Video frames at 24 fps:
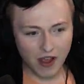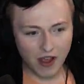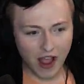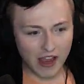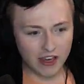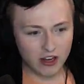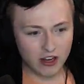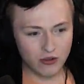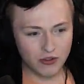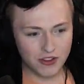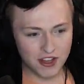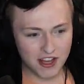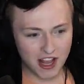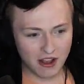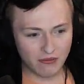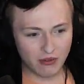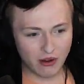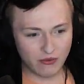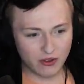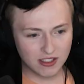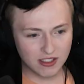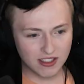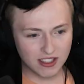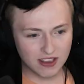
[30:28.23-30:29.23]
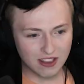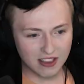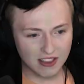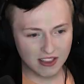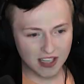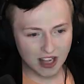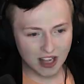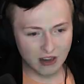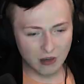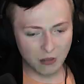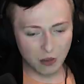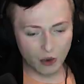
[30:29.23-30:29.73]
don't think I've ever seen this
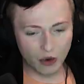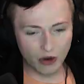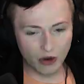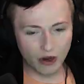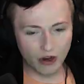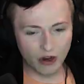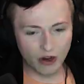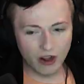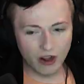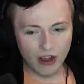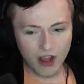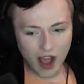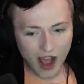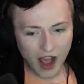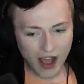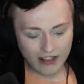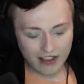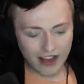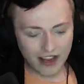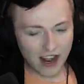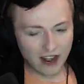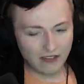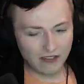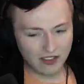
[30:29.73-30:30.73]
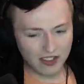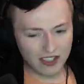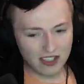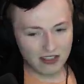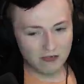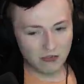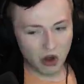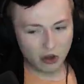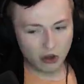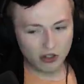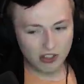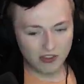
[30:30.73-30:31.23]
teleporter. I think I've
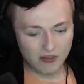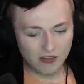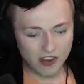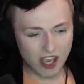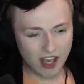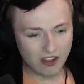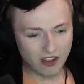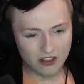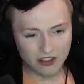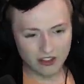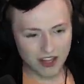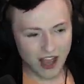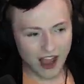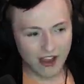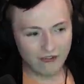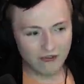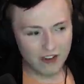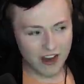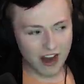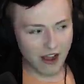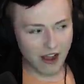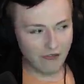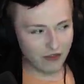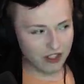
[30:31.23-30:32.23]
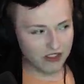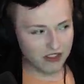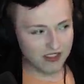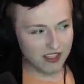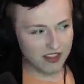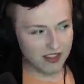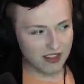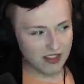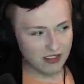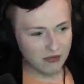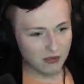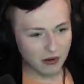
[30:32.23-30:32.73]
seen most of the others. I've never
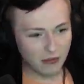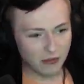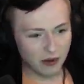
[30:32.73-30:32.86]
seen this one